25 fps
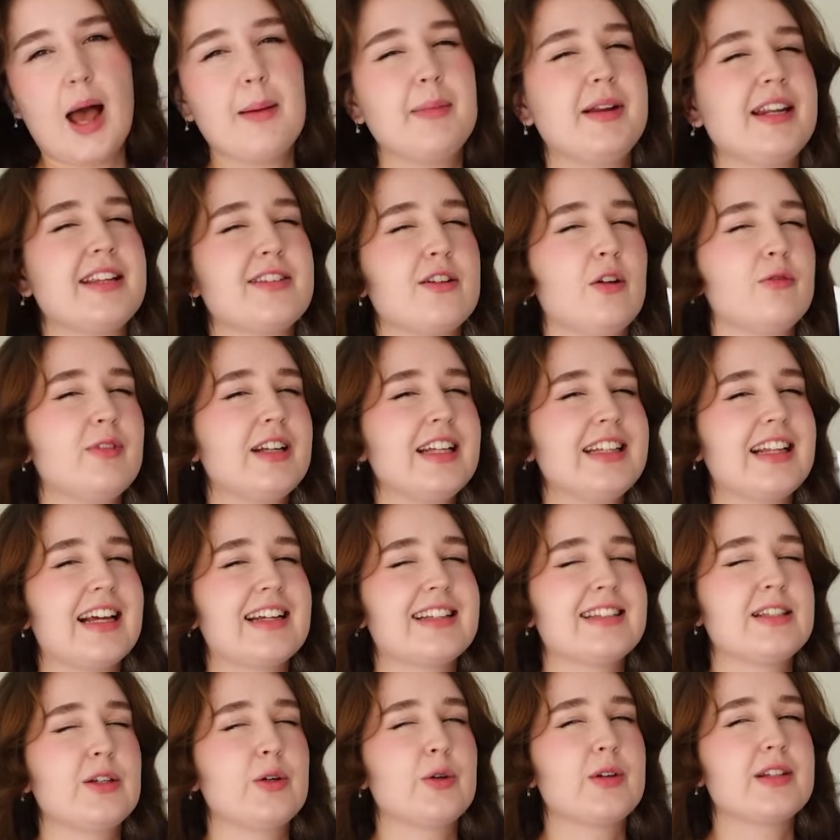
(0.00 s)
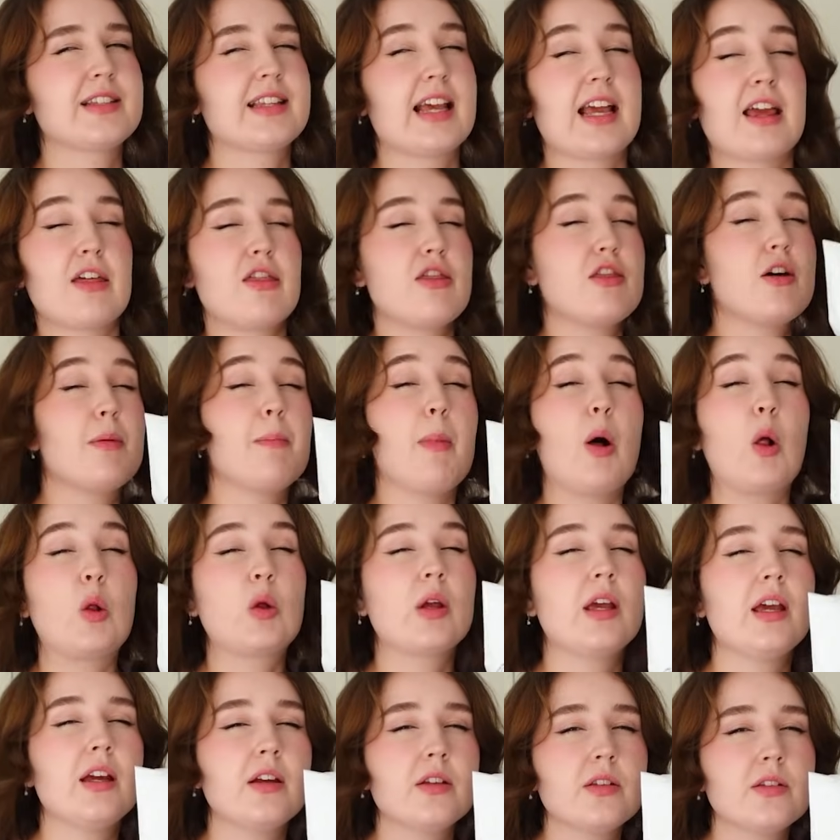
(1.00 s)
I mean, it's not really like silk is like the
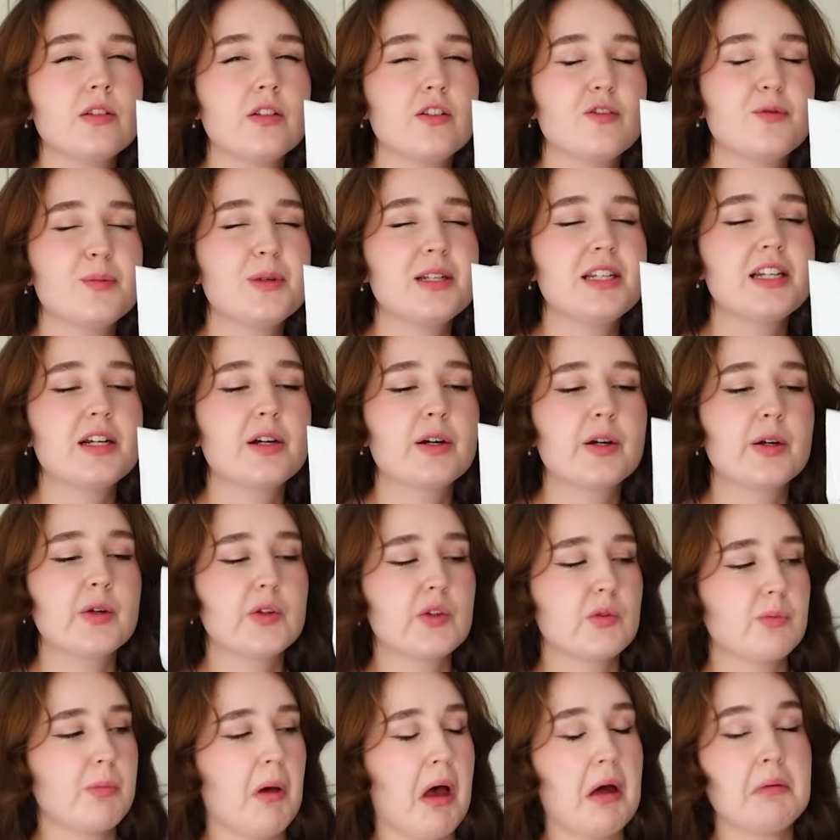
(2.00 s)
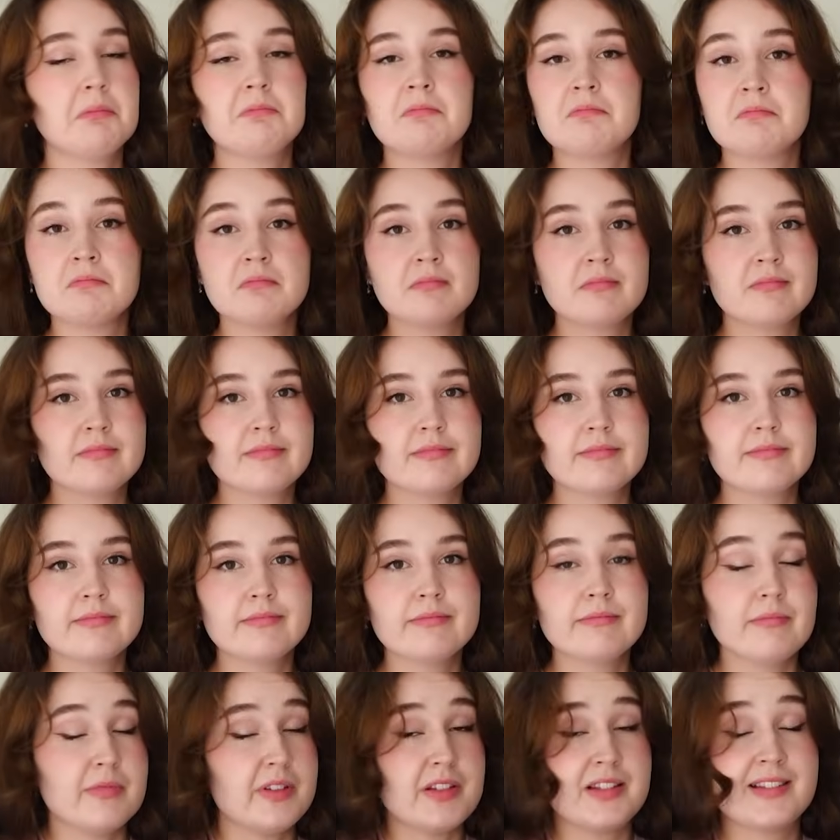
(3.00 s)
bulkiest of materials, but
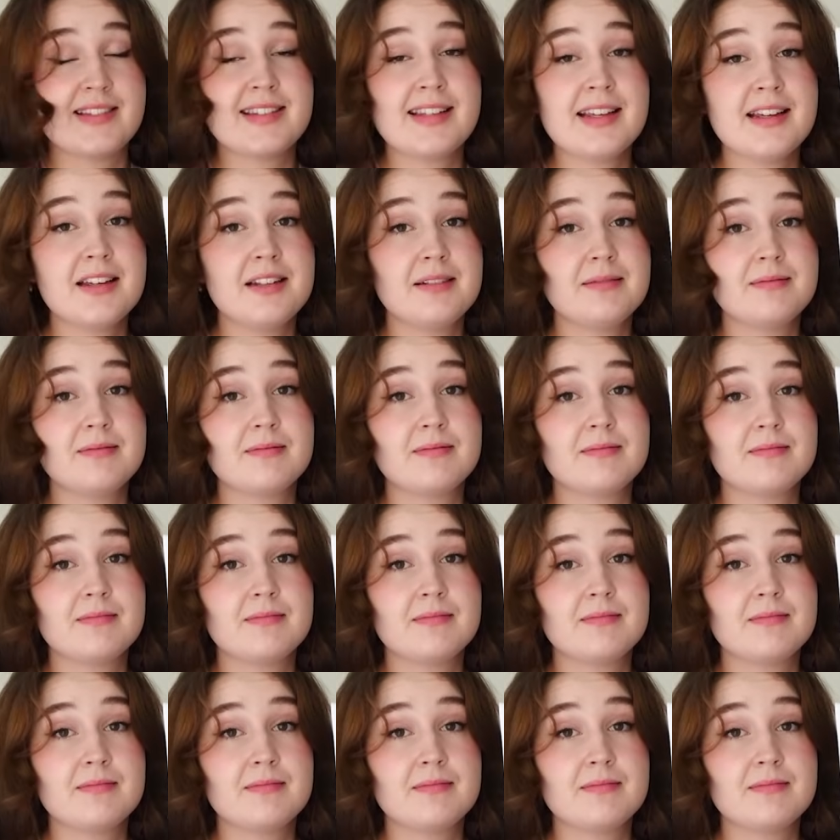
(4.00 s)
this is it.